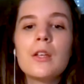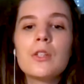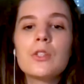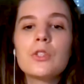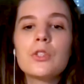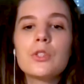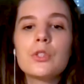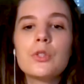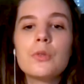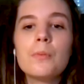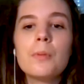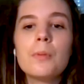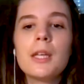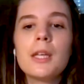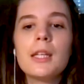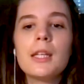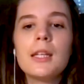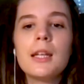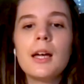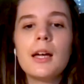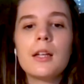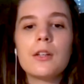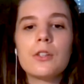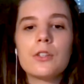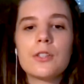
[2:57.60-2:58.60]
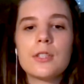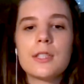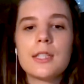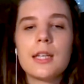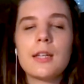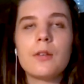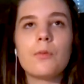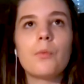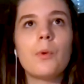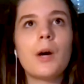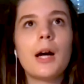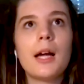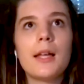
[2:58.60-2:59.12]
To begin to
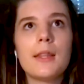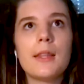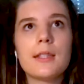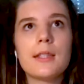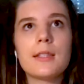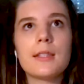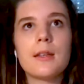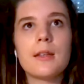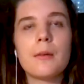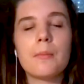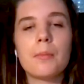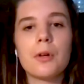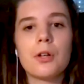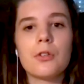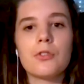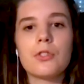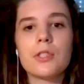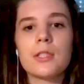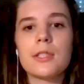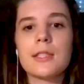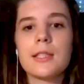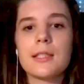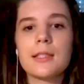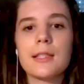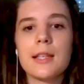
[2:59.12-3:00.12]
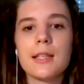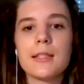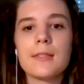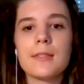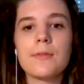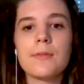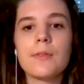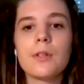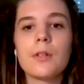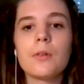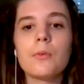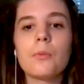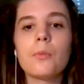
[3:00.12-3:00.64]
understand why this approach is
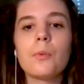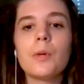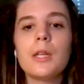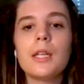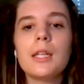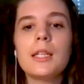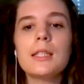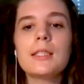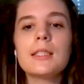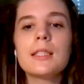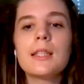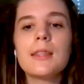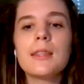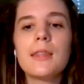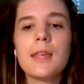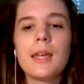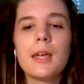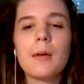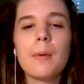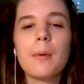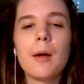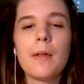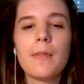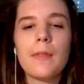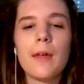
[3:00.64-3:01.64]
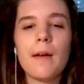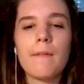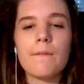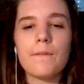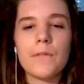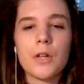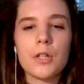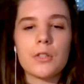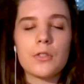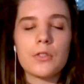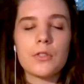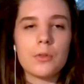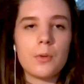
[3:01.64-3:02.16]
successful, we need to think about that
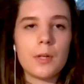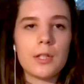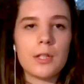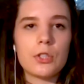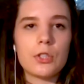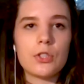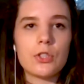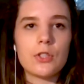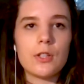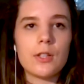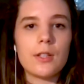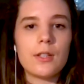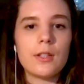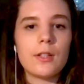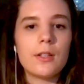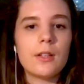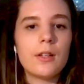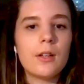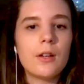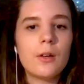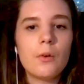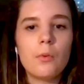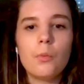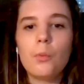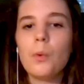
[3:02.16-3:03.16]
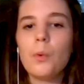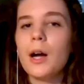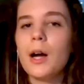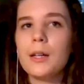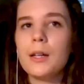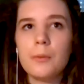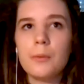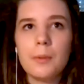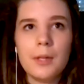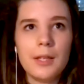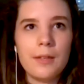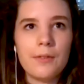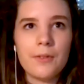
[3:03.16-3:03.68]
first question: why
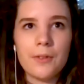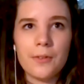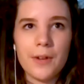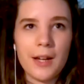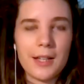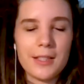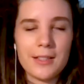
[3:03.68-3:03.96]
do we even write